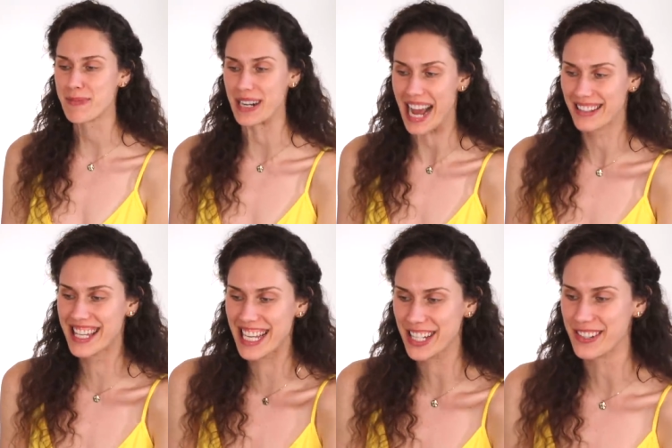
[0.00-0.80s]

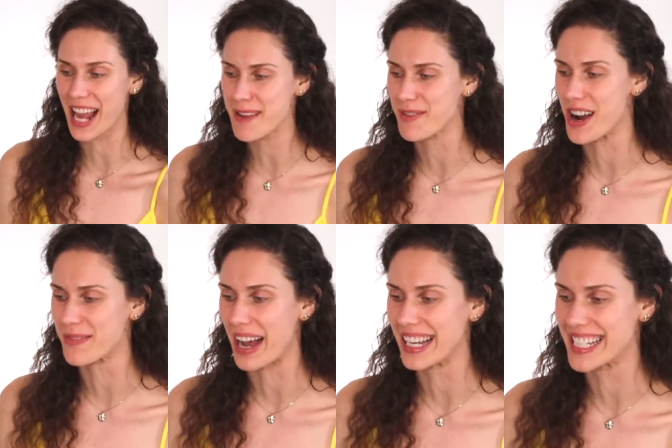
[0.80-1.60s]
pronouncing your name wrong
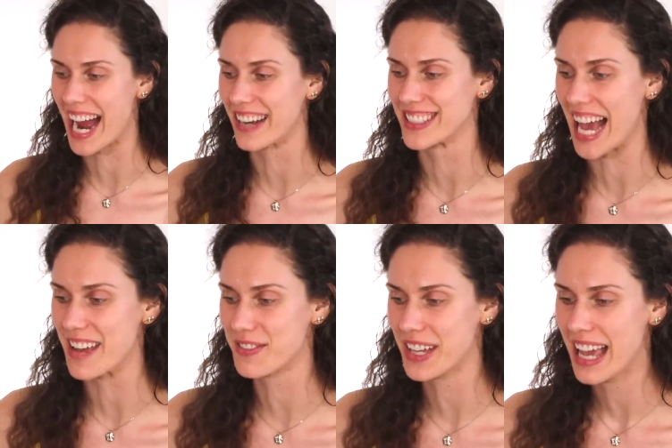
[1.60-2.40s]
my entire life,